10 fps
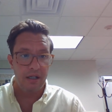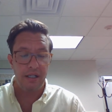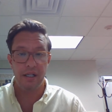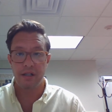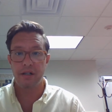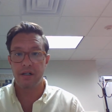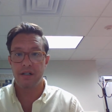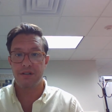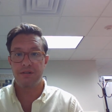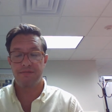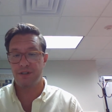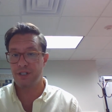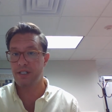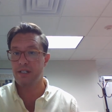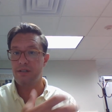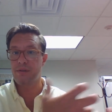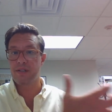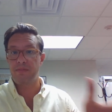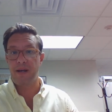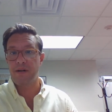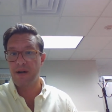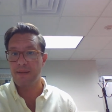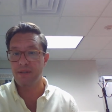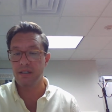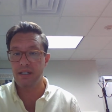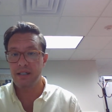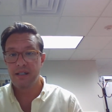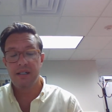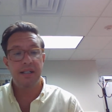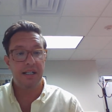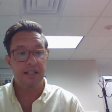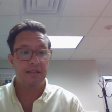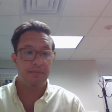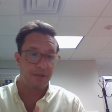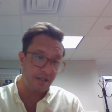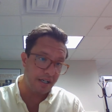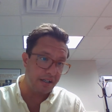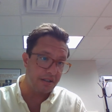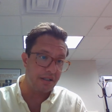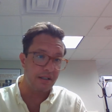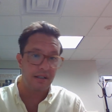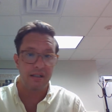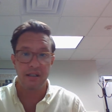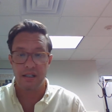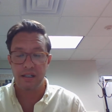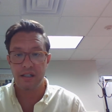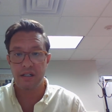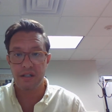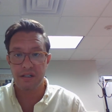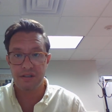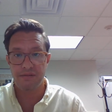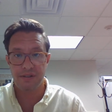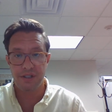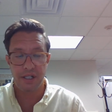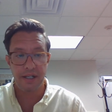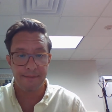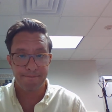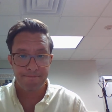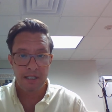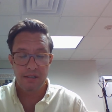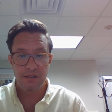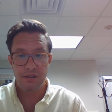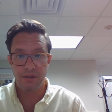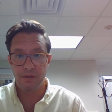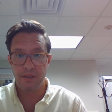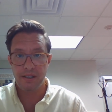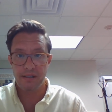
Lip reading: He encouraged Virginia to expand rapidly, and in particular, encouraged Virginia to